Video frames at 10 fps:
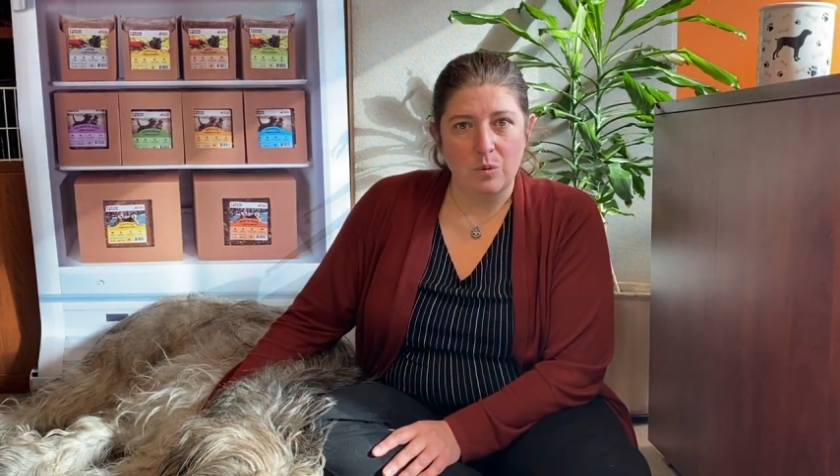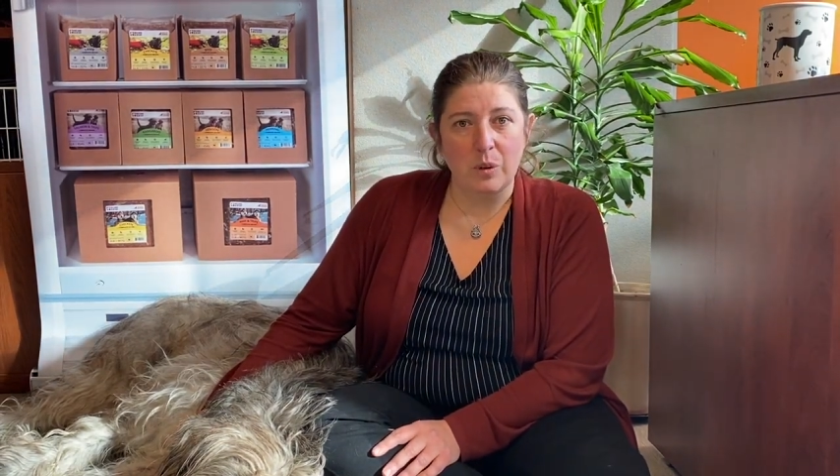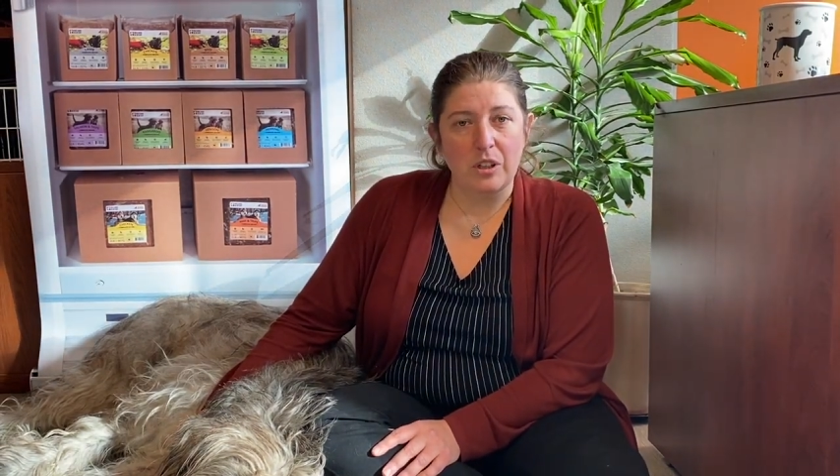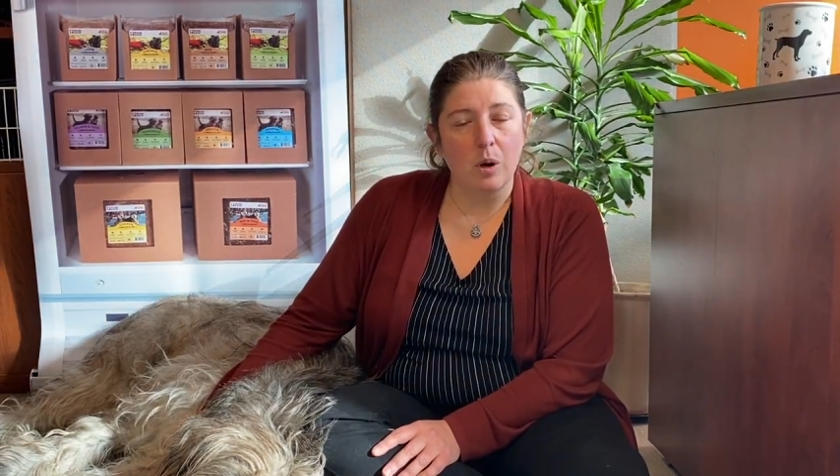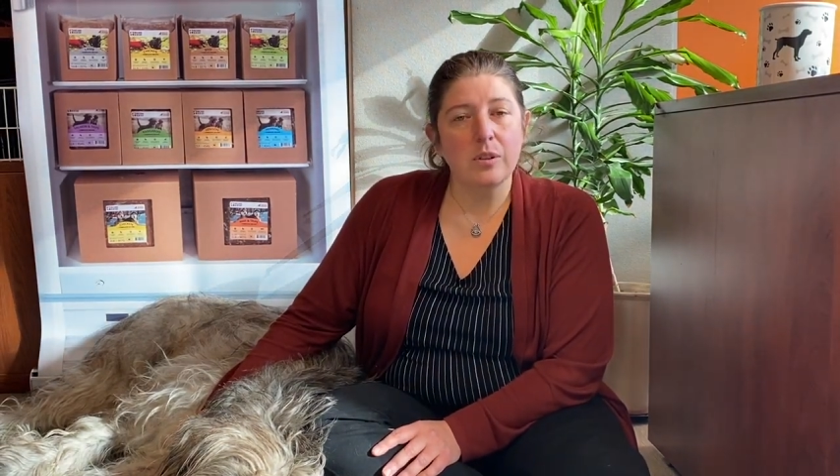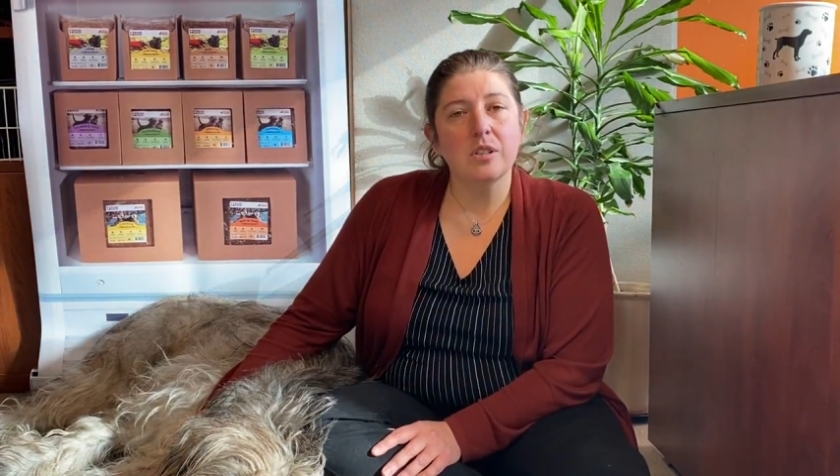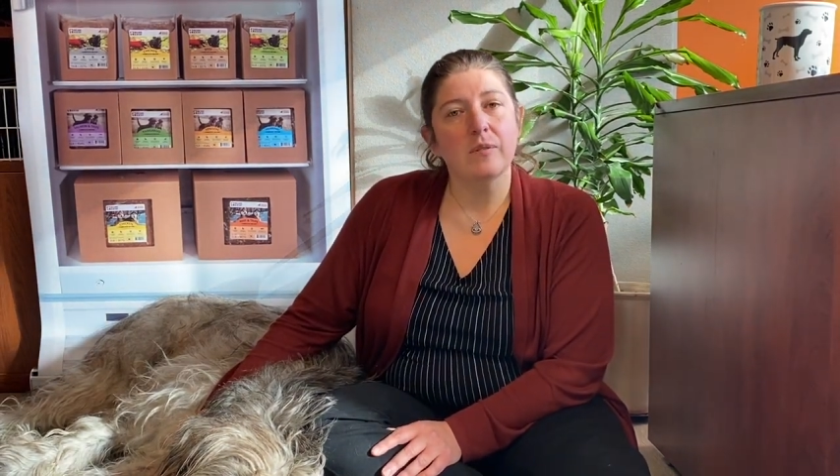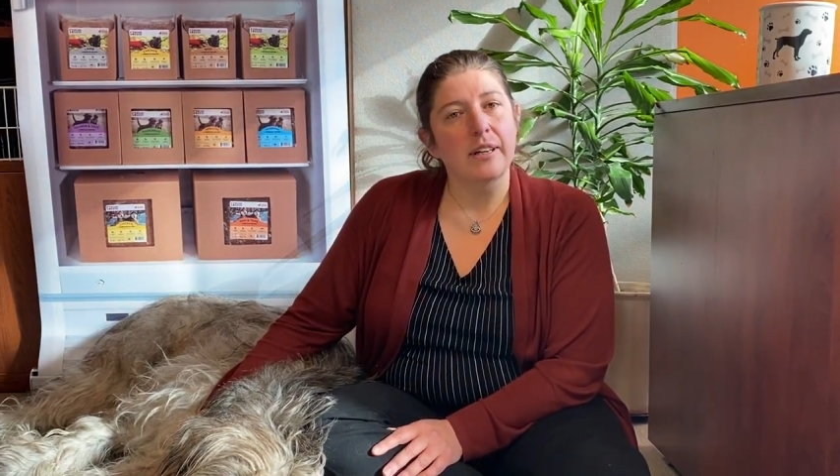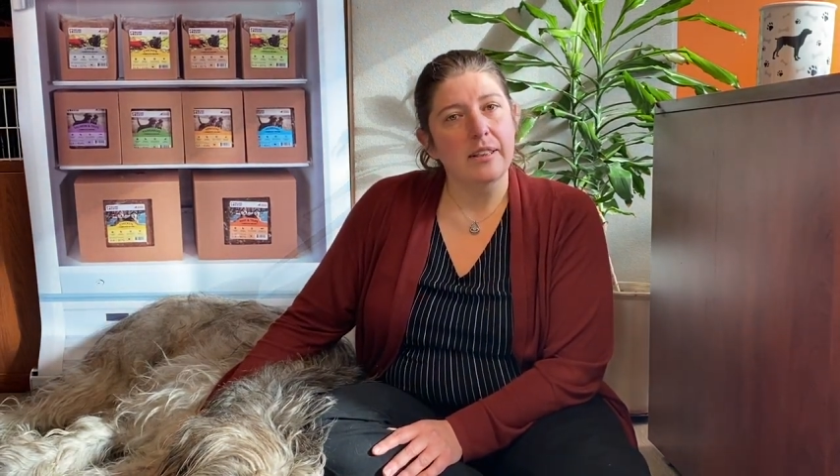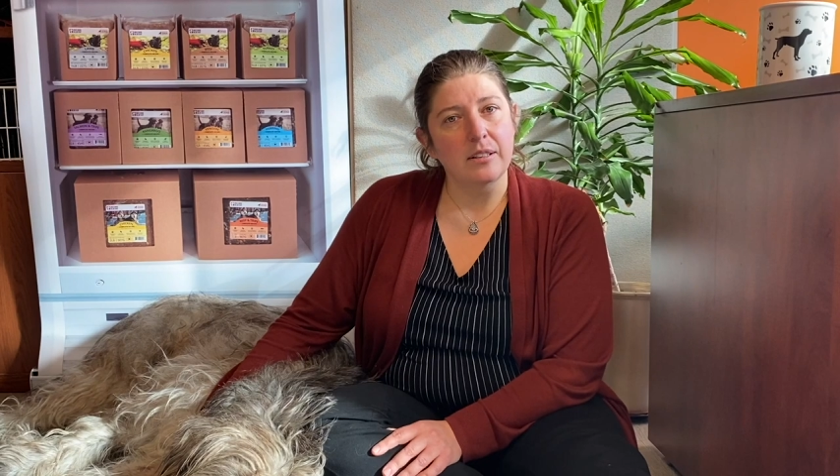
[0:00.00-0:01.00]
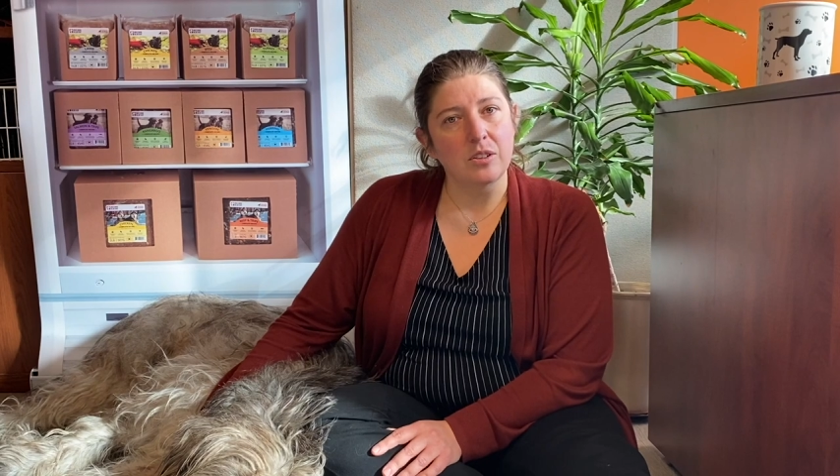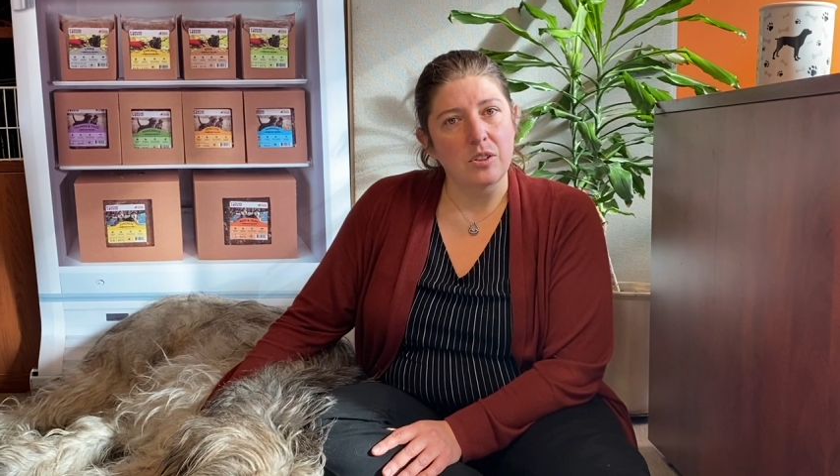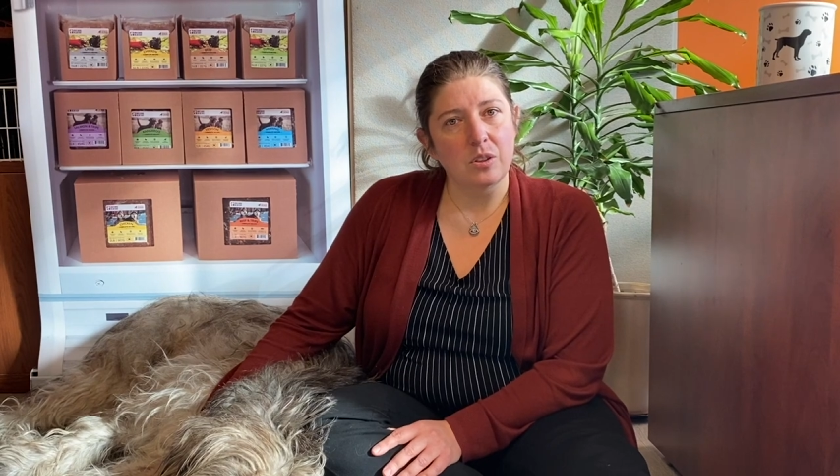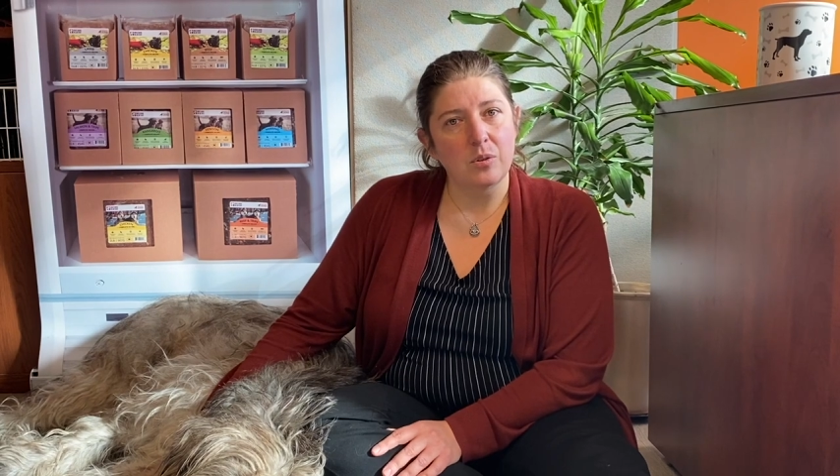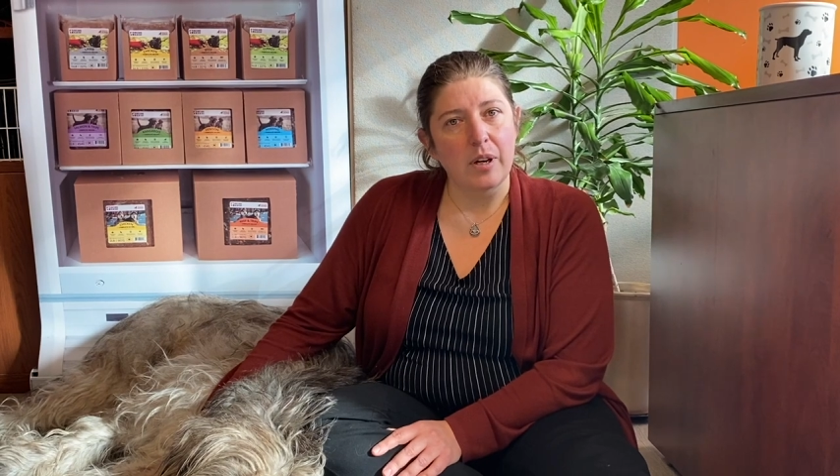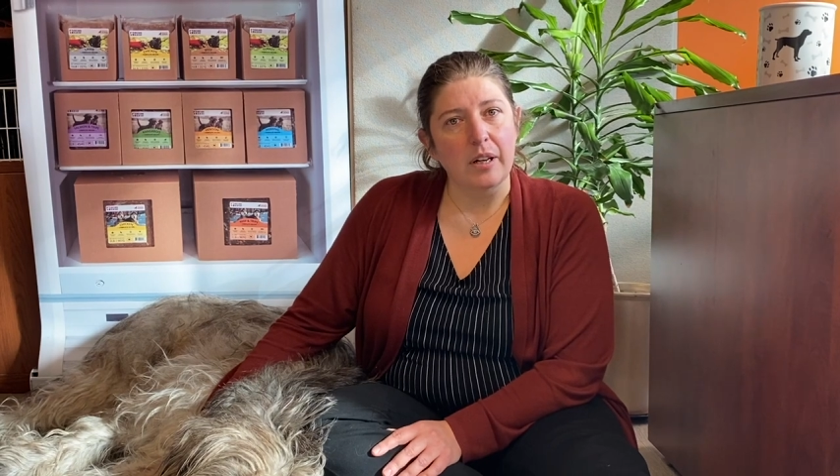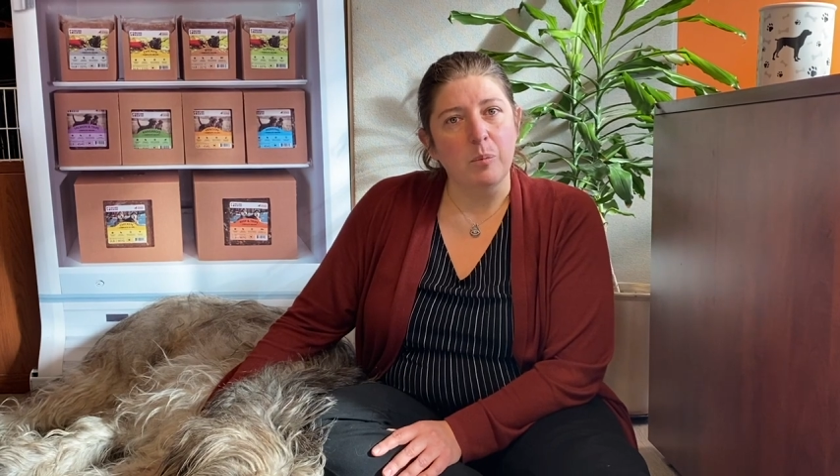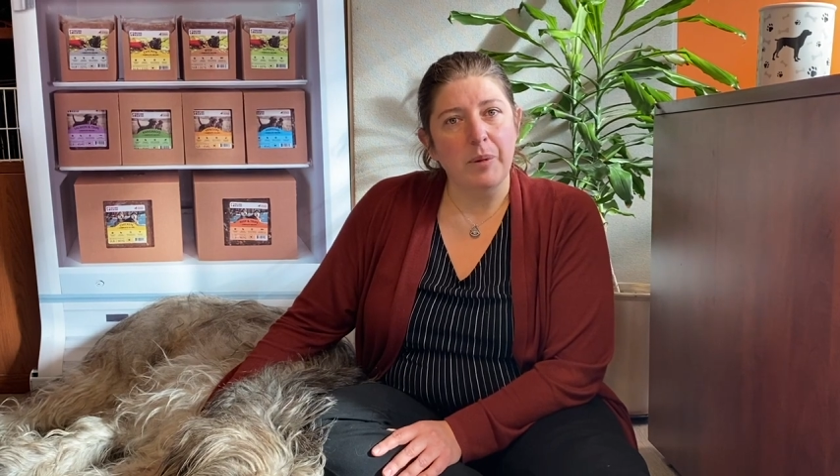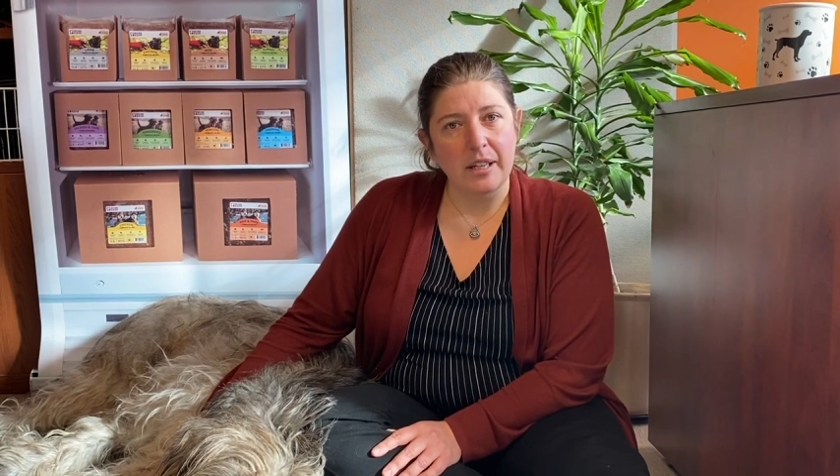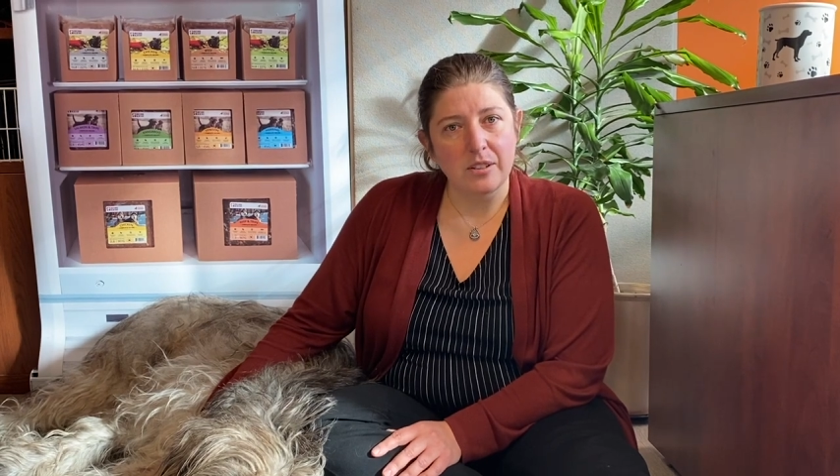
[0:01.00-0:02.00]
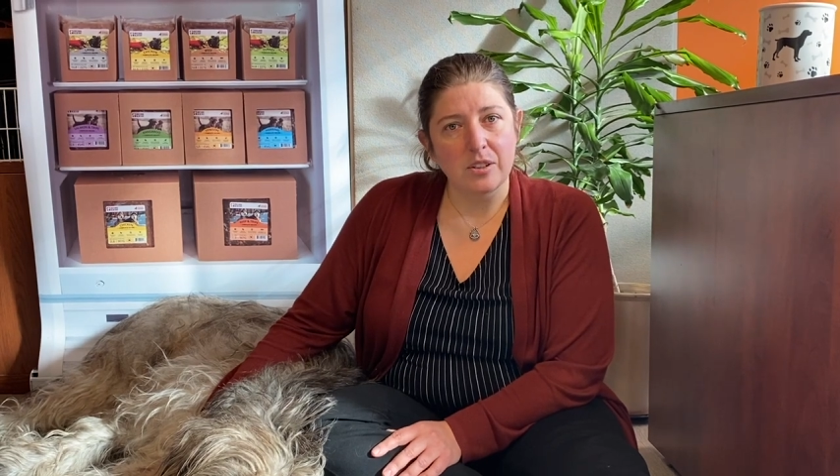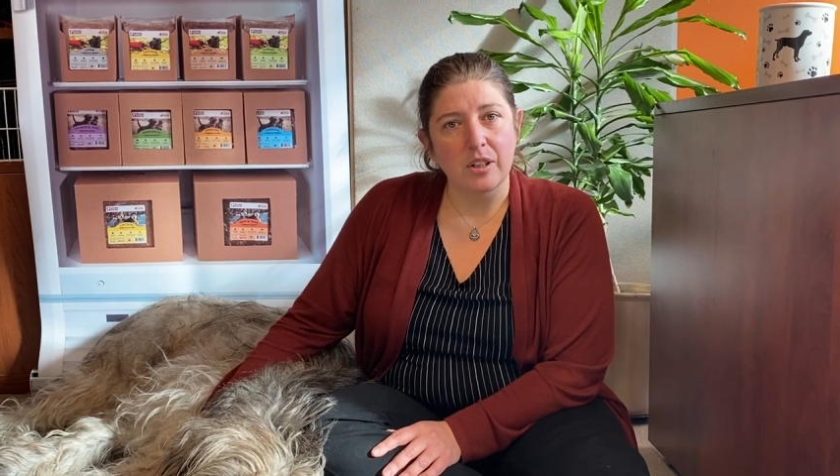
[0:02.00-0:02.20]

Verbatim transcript: We know it's the right thing to do and our pets